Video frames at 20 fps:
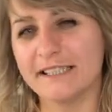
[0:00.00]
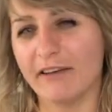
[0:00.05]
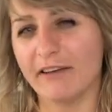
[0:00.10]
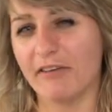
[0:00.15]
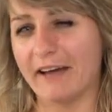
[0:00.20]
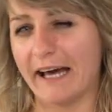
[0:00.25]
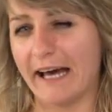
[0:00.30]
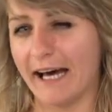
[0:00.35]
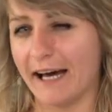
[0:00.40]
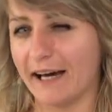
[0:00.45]

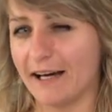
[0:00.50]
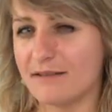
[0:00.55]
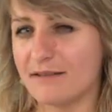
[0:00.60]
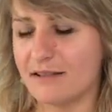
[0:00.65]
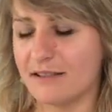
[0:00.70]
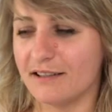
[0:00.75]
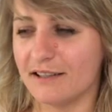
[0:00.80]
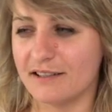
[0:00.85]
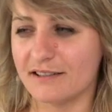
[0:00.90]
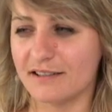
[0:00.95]
ever had,
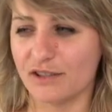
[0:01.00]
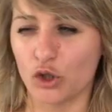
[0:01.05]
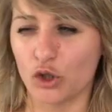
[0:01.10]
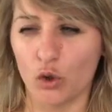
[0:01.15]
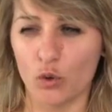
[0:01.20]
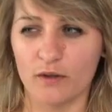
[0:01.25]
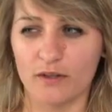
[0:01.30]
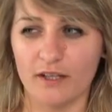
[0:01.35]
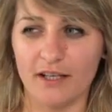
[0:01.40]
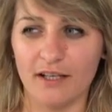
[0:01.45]
there's a
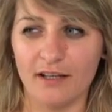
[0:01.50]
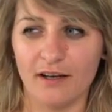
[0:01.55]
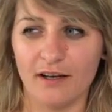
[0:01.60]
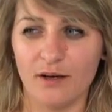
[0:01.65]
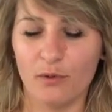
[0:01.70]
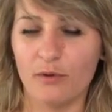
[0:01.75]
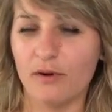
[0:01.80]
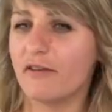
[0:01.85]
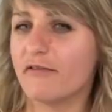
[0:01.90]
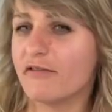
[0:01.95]
cookie
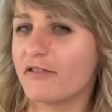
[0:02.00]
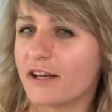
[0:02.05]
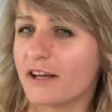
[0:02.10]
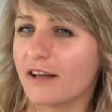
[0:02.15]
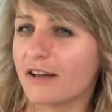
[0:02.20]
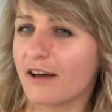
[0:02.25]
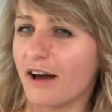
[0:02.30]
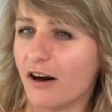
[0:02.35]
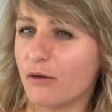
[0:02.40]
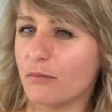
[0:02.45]
with
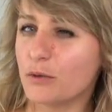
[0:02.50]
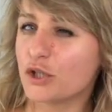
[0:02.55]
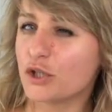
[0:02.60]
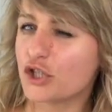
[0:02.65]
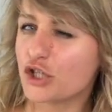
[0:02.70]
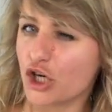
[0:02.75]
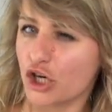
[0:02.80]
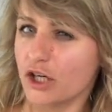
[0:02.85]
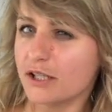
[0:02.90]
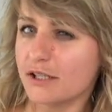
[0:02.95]
caramel
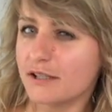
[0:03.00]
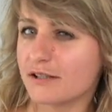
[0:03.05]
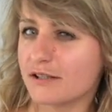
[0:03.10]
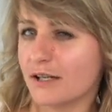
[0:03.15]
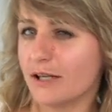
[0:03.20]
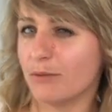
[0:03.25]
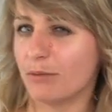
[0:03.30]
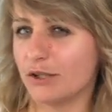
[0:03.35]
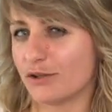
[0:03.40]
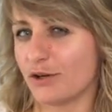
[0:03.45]
chunks,
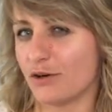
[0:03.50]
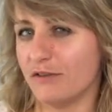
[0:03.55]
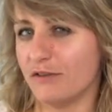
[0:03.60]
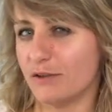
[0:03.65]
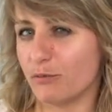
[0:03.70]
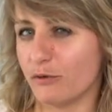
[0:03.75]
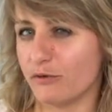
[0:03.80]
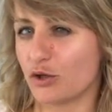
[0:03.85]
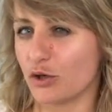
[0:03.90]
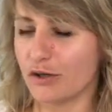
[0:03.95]
but it's covered
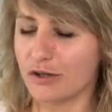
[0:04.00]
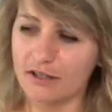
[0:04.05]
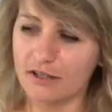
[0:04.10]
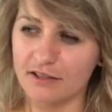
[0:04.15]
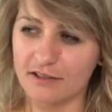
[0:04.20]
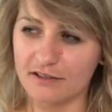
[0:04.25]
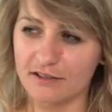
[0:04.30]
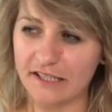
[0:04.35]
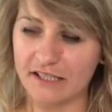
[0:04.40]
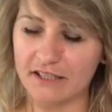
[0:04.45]
with chocolate.
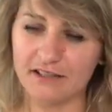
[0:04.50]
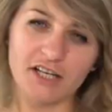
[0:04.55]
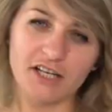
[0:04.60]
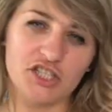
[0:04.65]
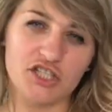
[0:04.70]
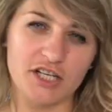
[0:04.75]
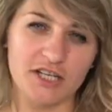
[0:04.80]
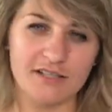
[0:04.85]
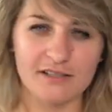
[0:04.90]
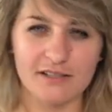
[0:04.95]
It's like a
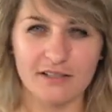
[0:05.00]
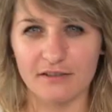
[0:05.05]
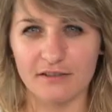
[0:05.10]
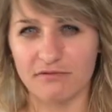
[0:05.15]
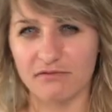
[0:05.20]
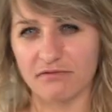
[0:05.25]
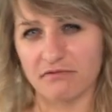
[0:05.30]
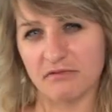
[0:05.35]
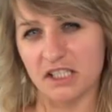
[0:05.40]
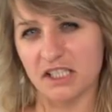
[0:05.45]
digestive
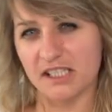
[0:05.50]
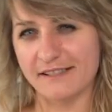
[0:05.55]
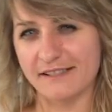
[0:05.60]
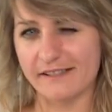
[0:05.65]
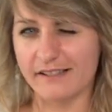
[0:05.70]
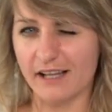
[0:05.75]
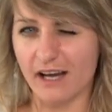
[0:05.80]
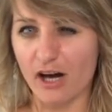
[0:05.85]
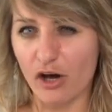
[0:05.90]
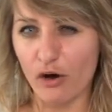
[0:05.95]

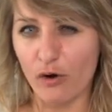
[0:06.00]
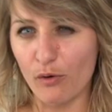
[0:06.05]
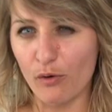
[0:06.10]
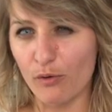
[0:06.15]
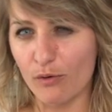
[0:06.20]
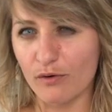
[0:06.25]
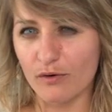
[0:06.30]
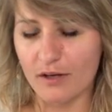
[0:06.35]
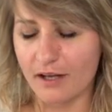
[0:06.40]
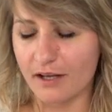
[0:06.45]
style
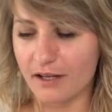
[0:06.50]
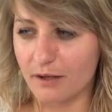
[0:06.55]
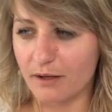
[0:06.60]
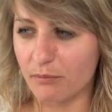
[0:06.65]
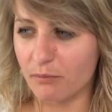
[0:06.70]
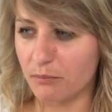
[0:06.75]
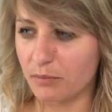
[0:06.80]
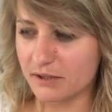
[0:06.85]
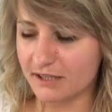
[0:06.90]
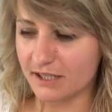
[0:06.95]

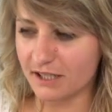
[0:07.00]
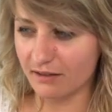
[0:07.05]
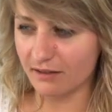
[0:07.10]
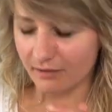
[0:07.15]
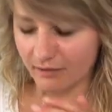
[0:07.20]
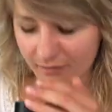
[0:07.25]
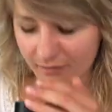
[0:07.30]
biscuit.